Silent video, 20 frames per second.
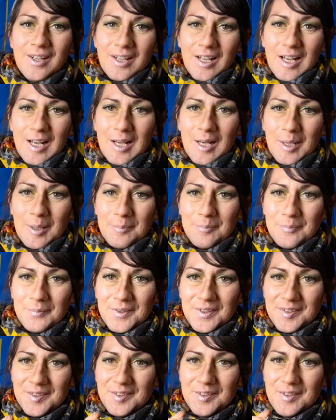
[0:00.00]

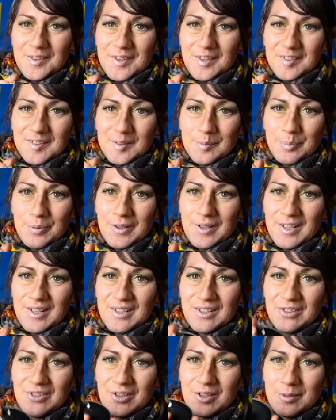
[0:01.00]
So that's a pretty
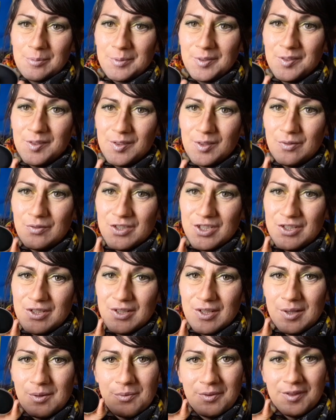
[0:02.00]
incredible service you
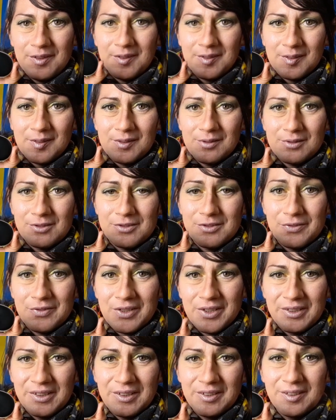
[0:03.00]
get with this little
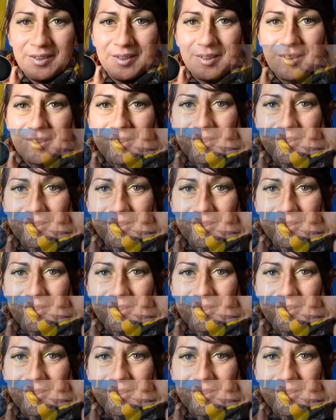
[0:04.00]
device.